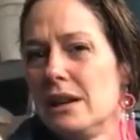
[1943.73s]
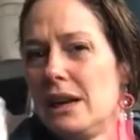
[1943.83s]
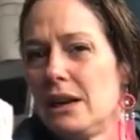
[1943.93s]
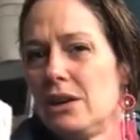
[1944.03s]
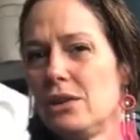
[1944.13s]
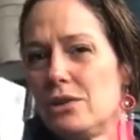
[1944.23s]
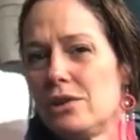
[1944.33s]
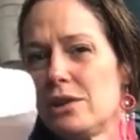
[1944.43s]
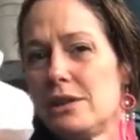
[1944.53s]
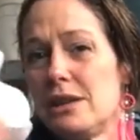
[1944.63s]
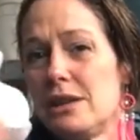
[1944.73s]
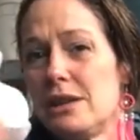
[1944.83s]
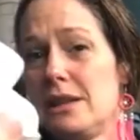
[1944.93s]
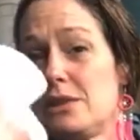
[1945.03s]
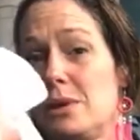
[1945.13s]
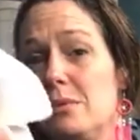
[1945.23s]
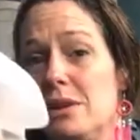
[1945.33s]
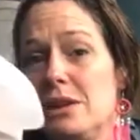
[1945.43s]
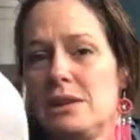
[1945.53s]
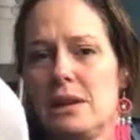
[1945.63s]
In contrast to this one,
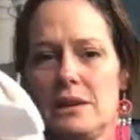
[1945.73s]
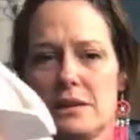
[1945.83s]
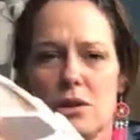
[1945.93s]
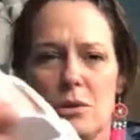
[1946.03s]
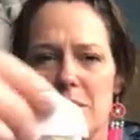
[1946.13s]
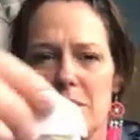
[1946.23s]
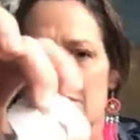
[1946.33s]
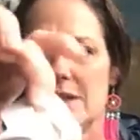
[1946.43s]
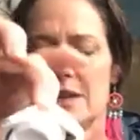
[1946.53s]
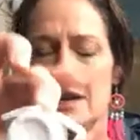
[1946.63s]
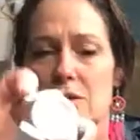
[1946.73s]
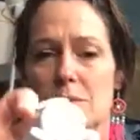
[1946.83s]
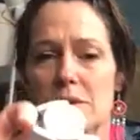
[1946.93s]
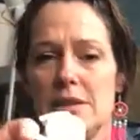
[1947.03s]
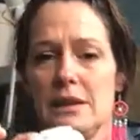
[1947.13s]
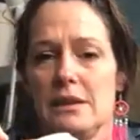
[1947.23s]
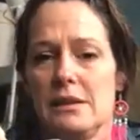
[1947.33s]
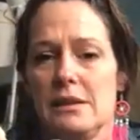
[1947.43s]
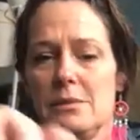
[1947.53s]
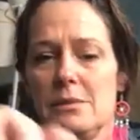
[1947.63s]
which it's got bits of its tail missing because
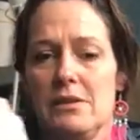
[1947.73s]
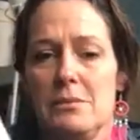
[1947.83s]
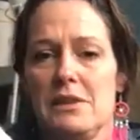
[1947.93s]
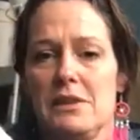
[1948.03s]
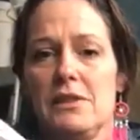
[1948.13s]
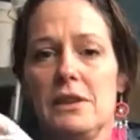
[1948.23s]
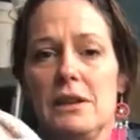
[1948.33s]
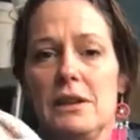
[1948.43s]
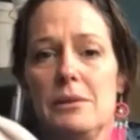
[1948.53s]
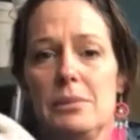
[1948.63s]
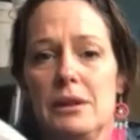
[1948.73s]
it's a bit of a misfire, but